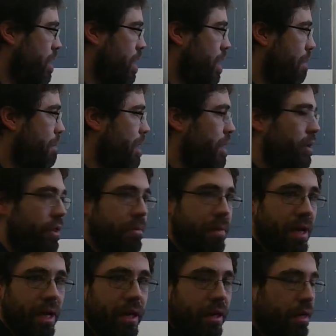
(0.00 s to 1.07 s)
are below the
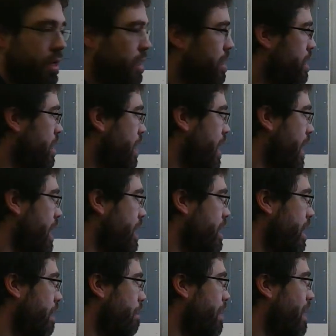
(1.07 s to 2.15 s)
mean.
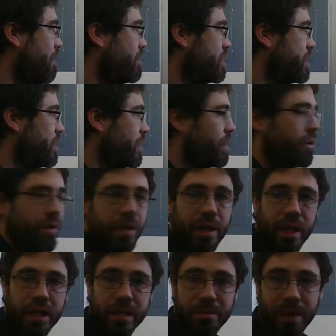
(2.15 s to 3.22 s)
Anything above 0
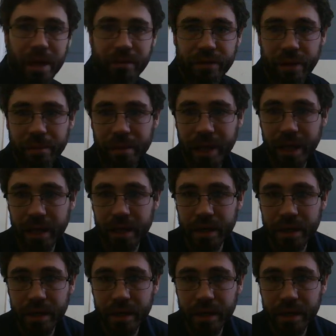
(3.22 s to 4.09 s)
is above the mean.